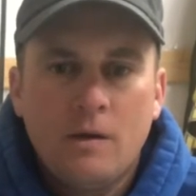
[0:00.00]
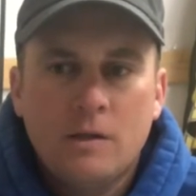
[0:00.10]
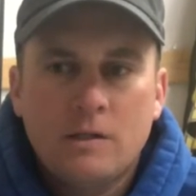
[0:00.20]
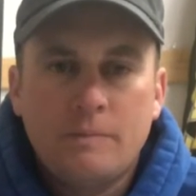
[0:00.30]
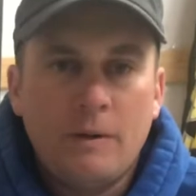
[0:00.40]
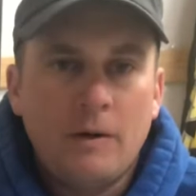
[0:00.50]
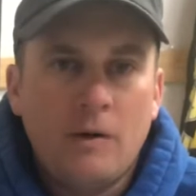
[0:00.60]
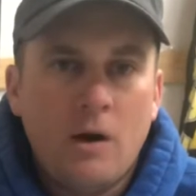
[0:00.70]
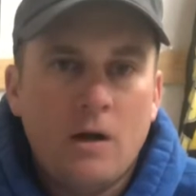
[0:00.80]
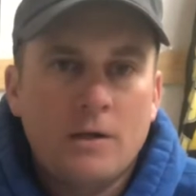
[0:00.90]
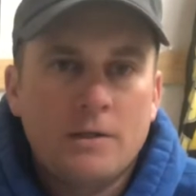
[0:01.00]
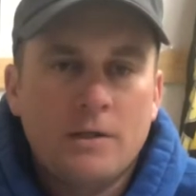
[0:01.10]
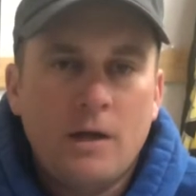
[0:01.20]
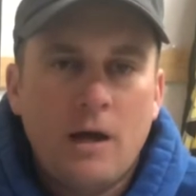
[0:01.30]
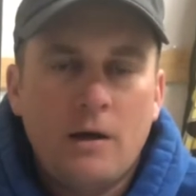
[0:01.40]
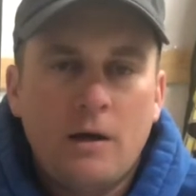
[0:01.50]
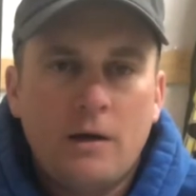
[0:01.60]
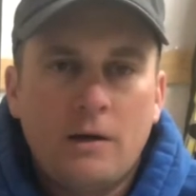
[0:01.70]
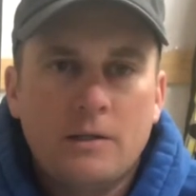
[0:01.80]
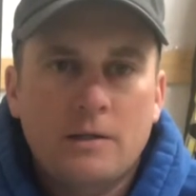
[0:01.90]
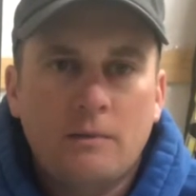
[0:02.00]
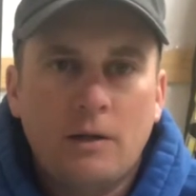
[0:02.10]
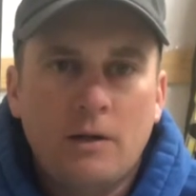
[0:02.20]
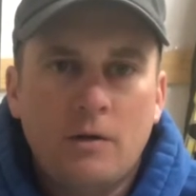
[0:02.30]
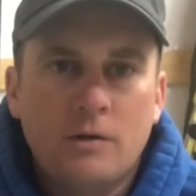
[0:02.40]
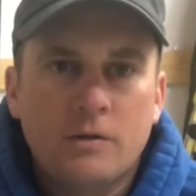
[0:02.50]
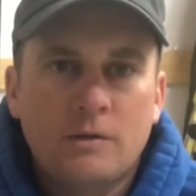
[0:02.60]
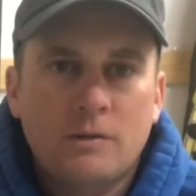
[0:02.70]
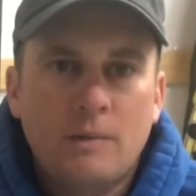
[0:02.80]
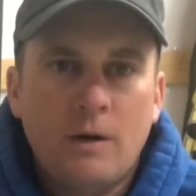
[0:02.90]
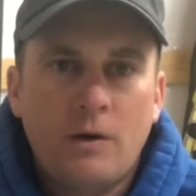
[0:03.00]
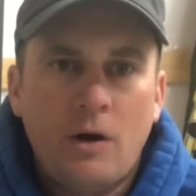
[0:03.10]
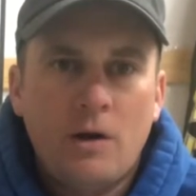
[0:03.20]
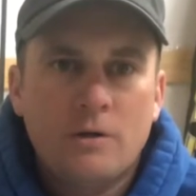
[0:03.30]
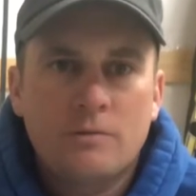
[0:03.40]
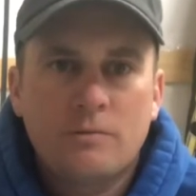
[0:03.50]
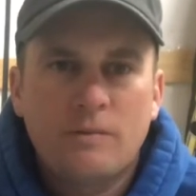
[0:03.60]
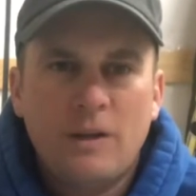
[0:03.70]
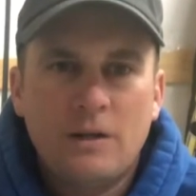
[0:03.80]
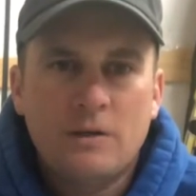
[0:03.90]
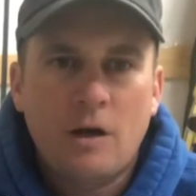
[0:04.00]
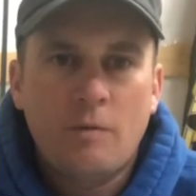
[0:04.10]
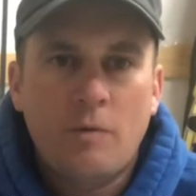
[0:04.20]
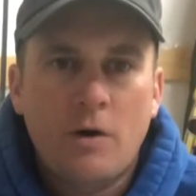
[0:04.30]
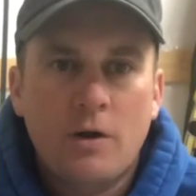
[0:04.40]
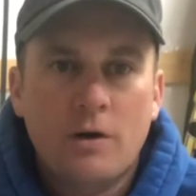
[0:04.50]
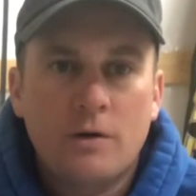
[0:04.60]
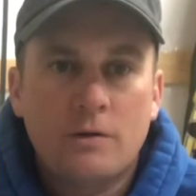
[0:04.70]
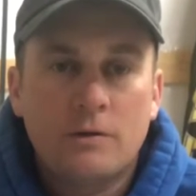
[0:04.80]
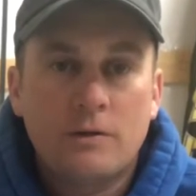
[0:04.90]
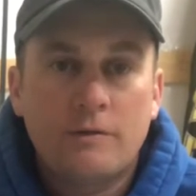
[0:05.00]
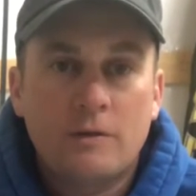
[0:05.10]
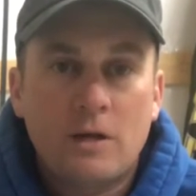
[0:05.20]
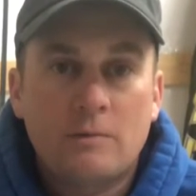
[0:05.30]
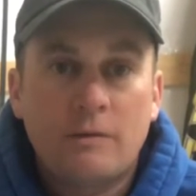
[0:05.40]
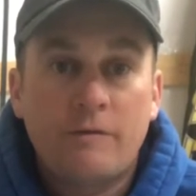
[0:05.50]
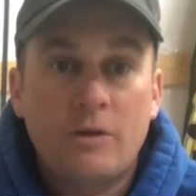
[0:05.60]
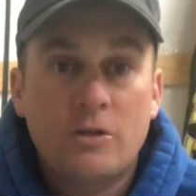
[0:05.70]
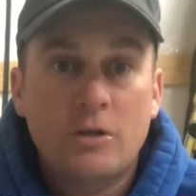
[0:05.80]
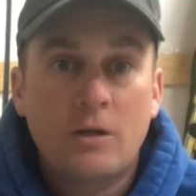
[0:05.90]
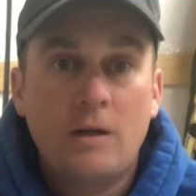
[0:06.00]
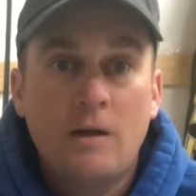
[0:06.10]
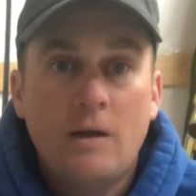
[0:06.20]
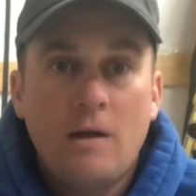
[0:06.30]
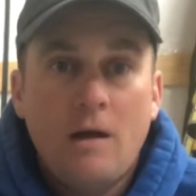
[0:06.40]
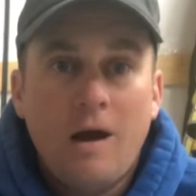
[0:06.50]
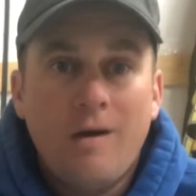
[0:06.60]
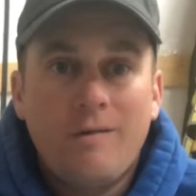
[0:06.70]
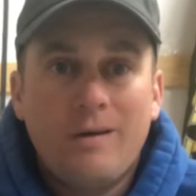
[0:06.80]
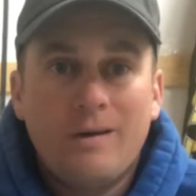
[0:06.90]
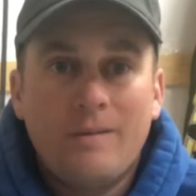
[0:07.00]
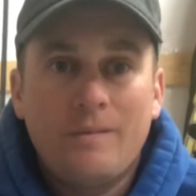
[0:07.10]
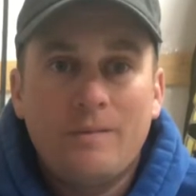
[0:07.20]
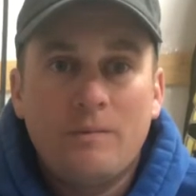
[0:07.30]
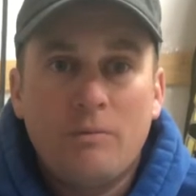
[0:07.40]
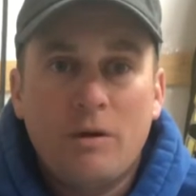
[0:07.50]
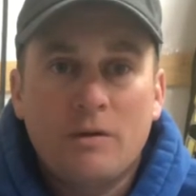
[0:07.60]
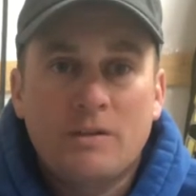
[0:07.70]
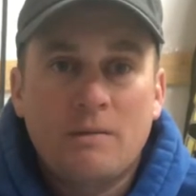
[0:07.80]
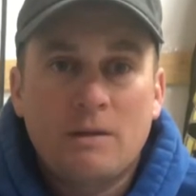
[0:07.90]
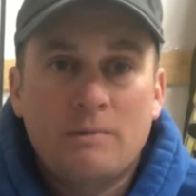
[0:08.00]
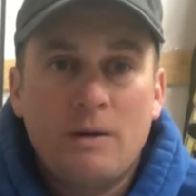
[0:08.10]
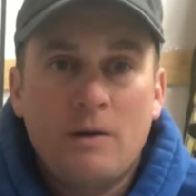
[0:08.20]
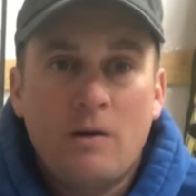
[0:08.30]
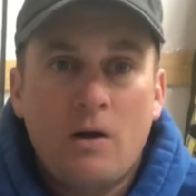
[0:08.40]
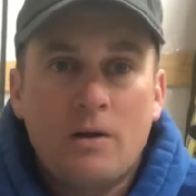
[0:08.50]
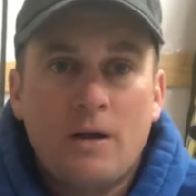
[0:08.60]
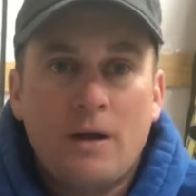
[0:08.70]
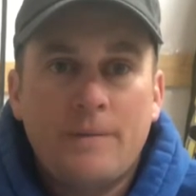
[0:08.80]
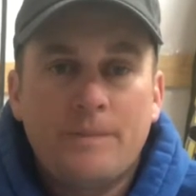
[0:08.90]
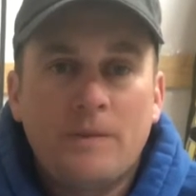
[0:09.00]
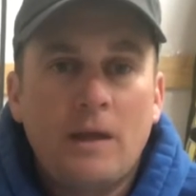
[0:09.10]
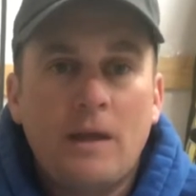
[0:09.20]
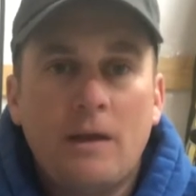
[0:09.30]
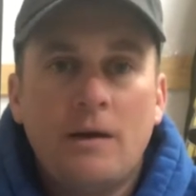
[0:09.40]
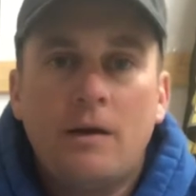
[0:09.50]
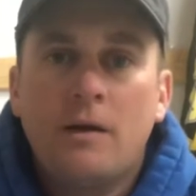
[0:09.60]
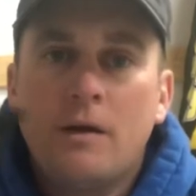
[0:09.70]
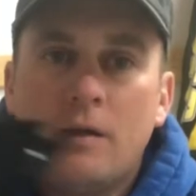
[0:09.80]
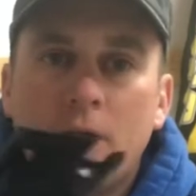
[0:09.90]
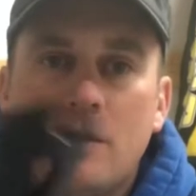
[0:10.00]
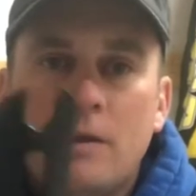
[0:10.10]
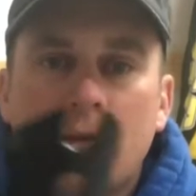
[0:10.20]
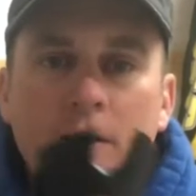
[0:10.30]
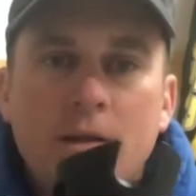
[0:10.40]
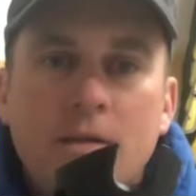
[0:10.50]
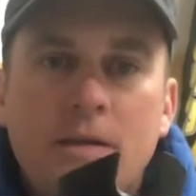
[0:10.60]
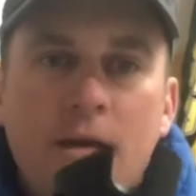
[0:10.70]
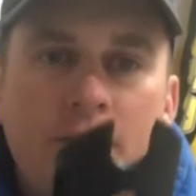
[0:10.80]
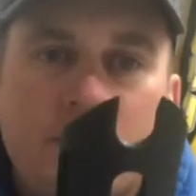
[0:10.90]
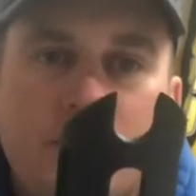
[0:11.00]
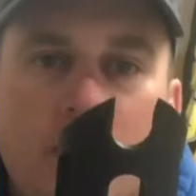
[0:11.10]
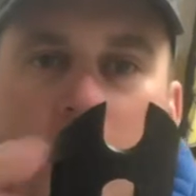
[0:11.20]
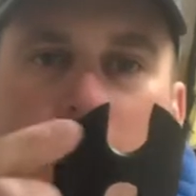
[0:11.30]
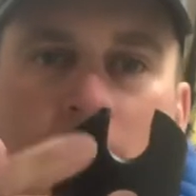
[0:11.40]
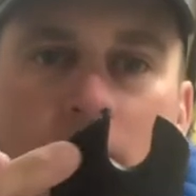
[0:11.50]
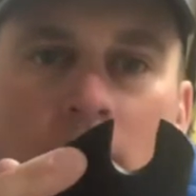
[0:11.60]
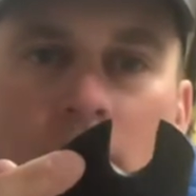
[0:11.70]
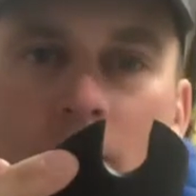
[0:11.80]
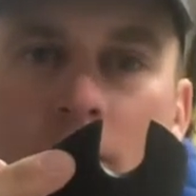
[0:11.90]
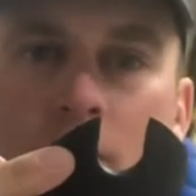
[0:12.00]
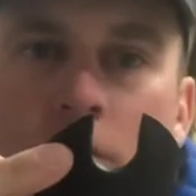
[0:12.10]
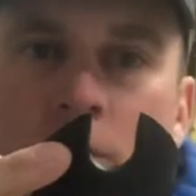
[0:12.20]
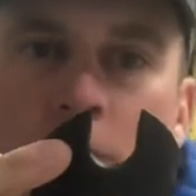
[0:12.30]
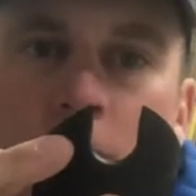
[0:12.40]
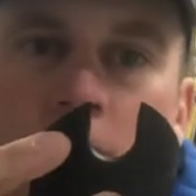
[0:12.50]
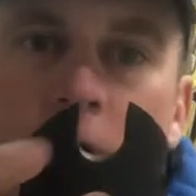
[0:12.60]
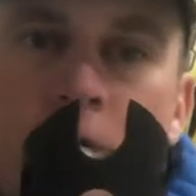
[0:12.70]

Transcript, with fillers: spinning rods. I, I like something that holds some spinning rods, hitting top water, doing different types of fishing. I want to be able to set my spinning rod down and uh, these have a slot right here to hold your uh,